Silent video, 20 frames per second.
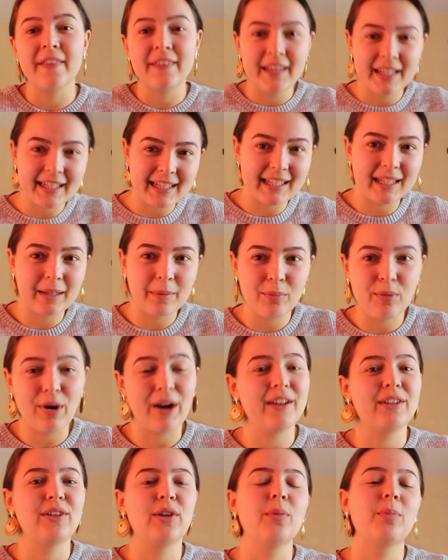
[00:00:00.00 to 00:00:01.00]
This is a
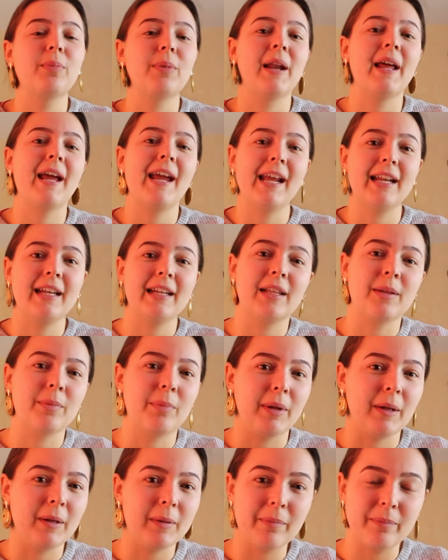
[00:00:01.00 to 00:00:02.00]
brand new plane. It's
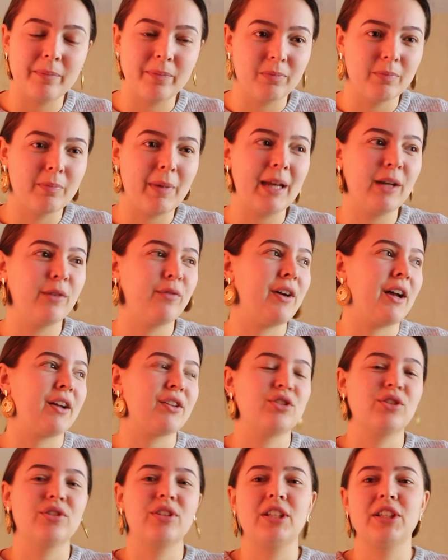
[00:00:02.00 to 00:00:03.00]
been
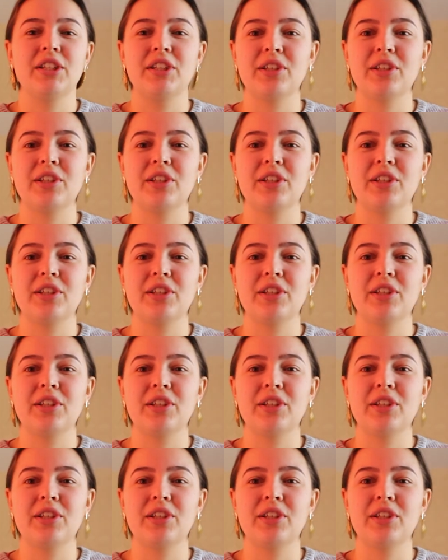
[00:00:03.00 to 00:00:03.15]
manufactured in